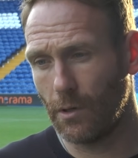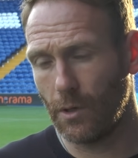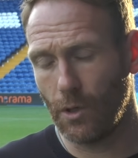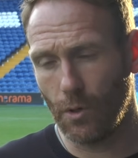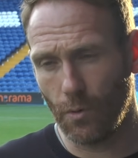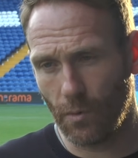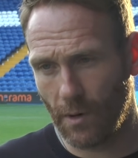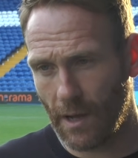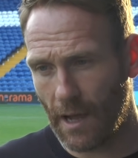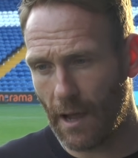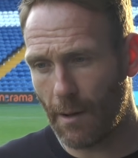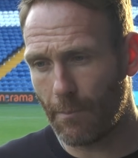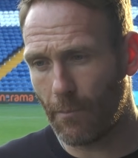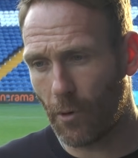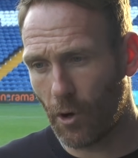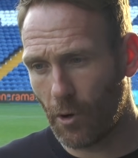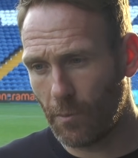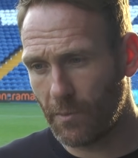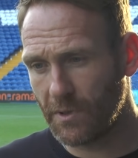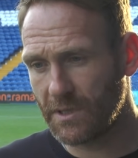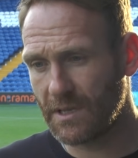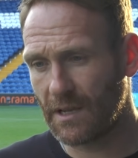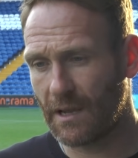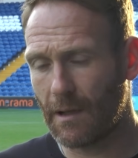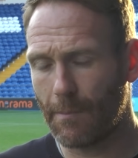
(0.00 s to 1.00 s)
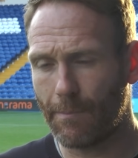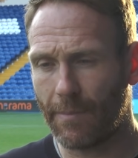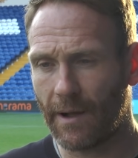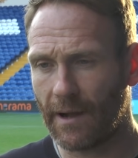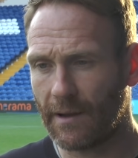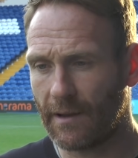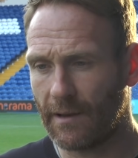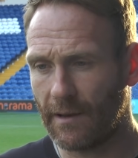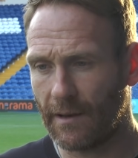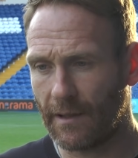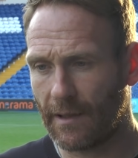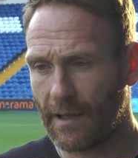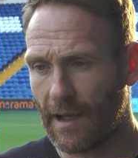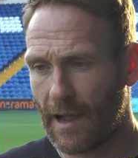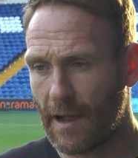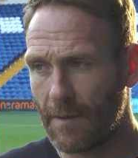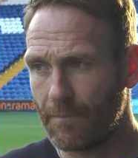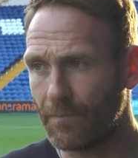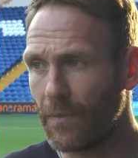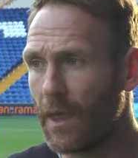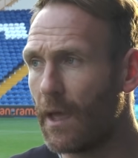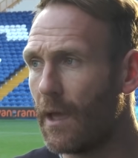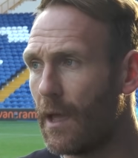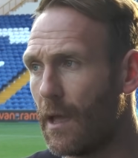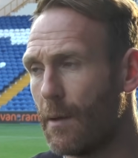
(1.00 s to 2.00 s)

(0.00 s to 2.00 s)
You'll get a moment to get back in the game.